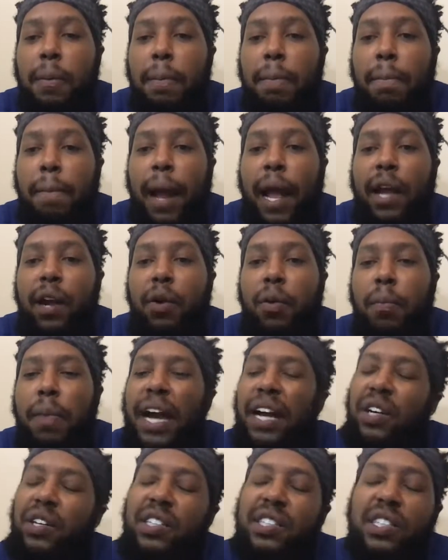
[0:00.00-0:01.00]

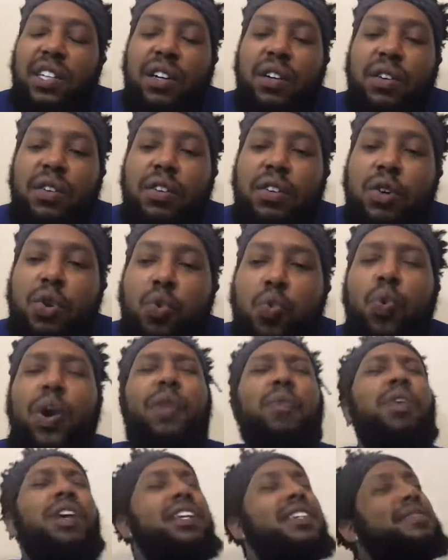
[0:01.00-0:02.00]
Michael is a hoe.
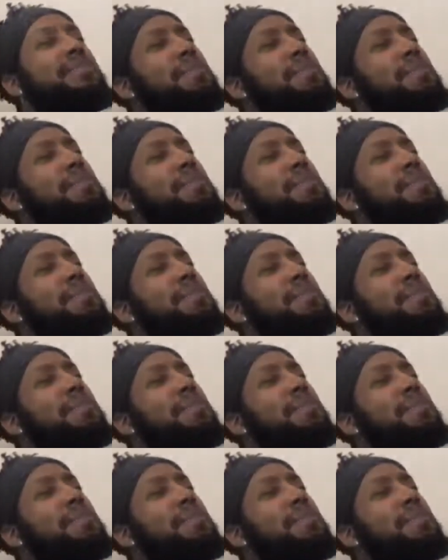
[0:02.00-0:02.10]
Wait, what is